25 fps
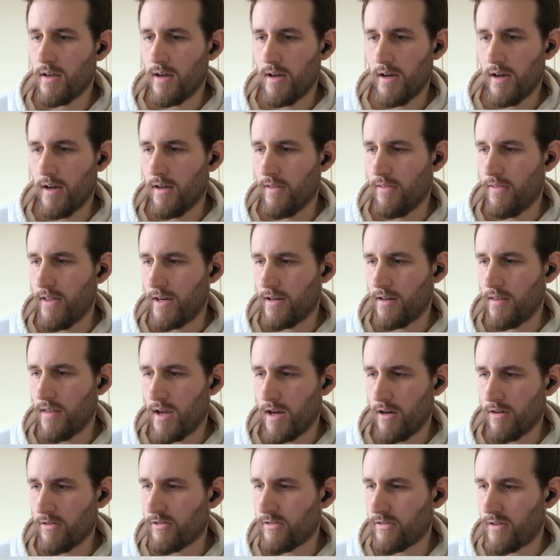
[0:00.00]
Then
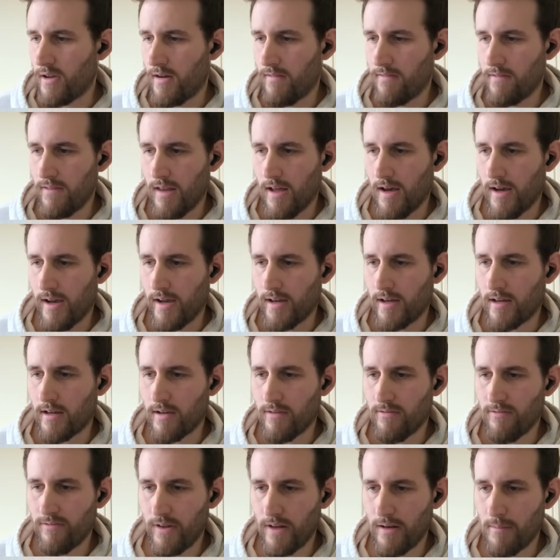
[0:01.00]
there's stuff like
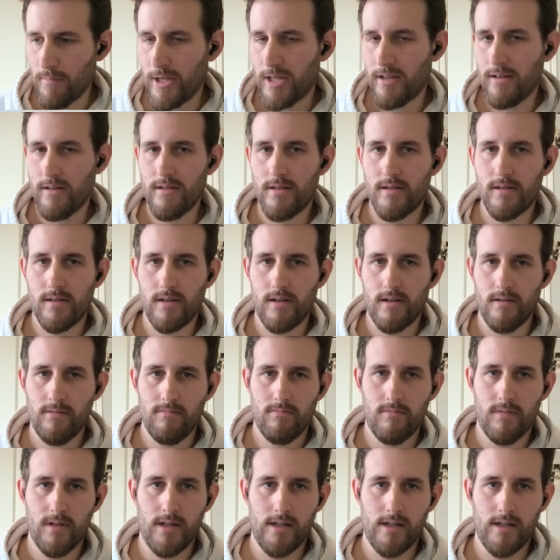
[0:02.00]
filament.